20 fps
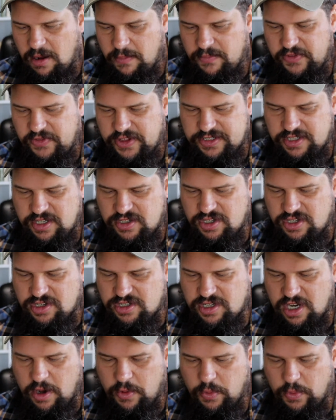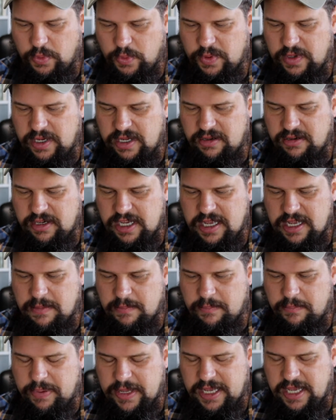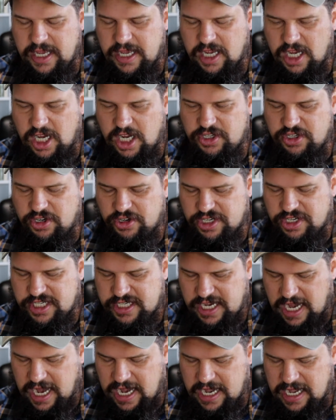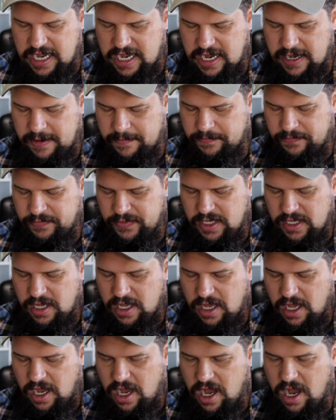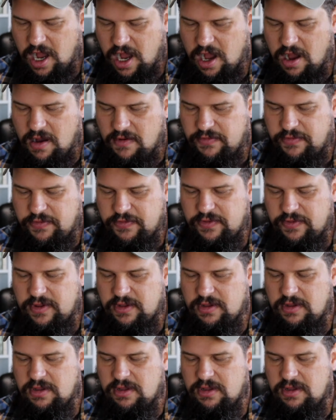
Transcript: This is just a really big understanding of